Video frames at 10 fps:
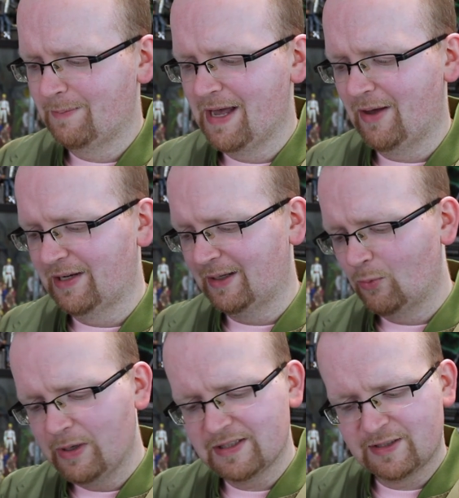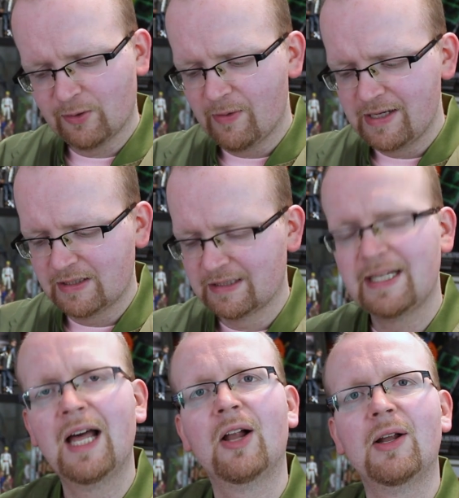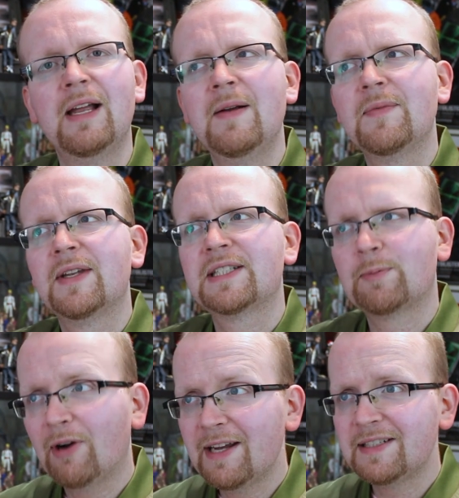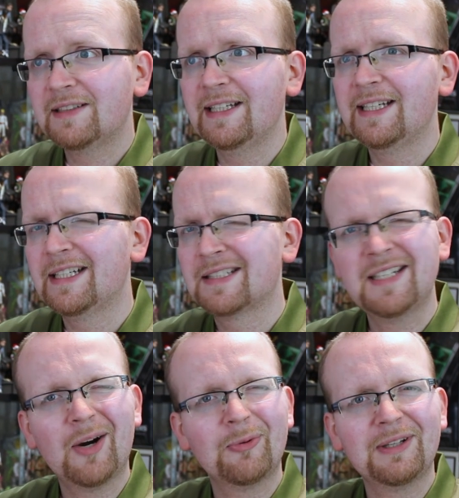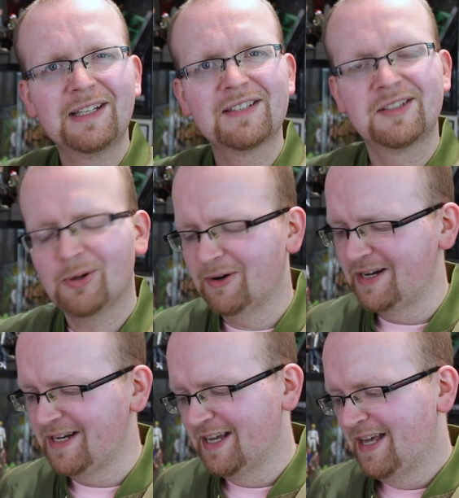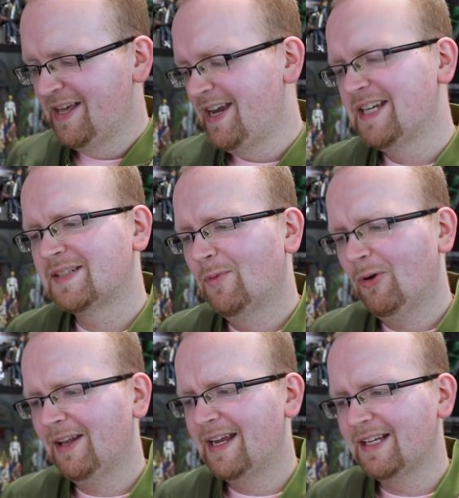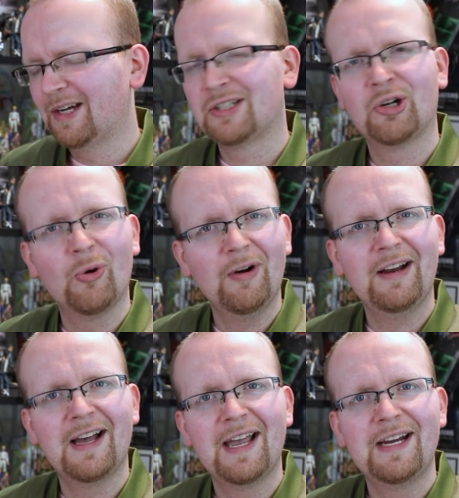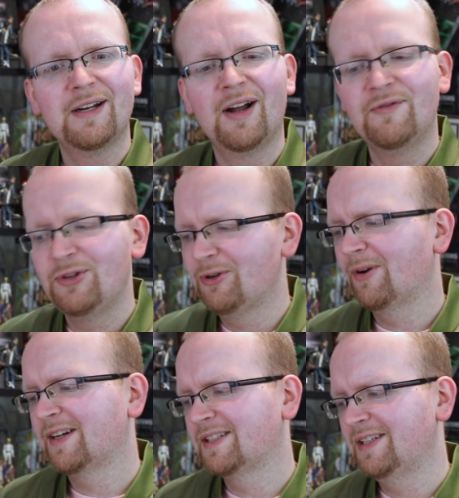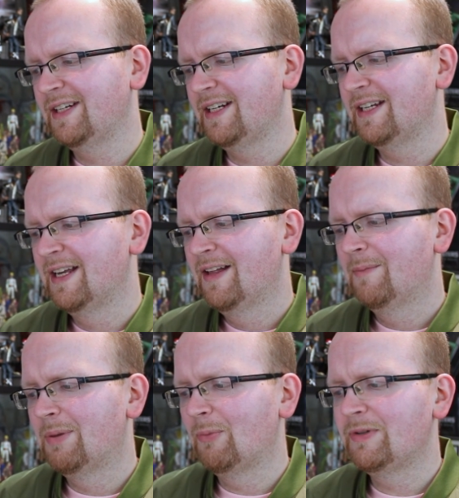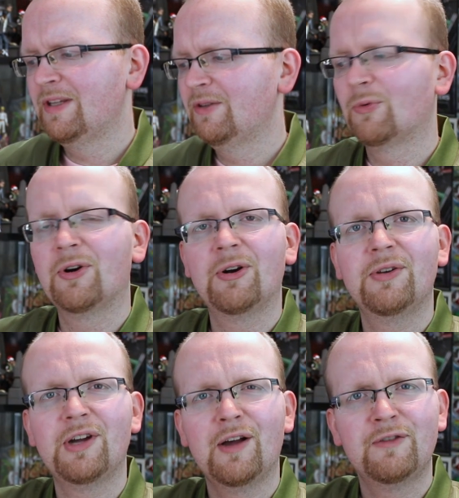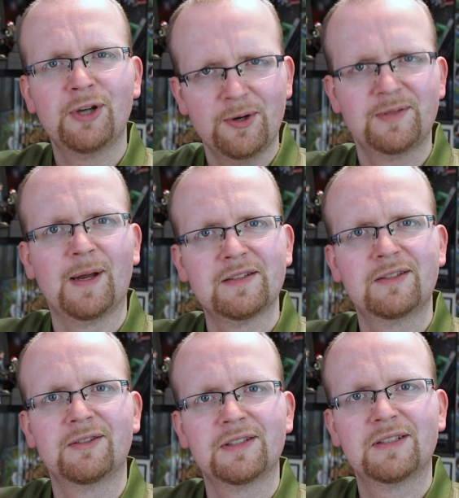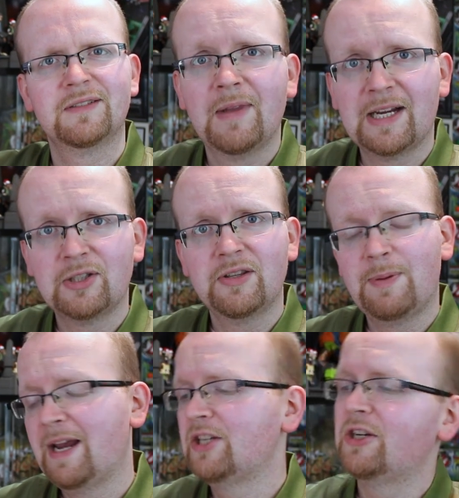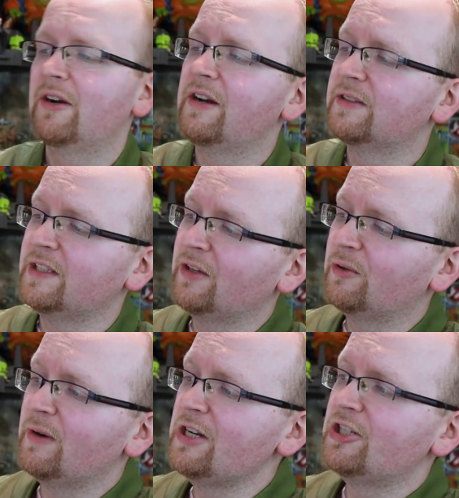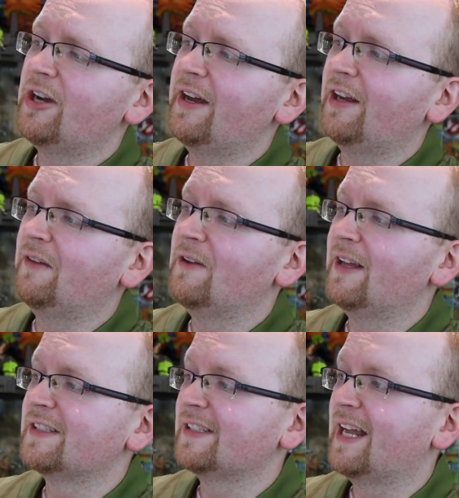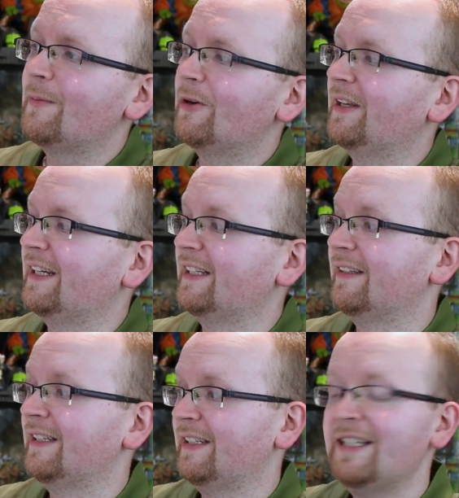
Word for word: about? Like, what story does it tell? Surprisingly, it's not really a story, it's more like a tour guide of New York City but within the world of Ghostbusters. Like, I turn the page here, here's another great shot of uh, Slimer in, like, in,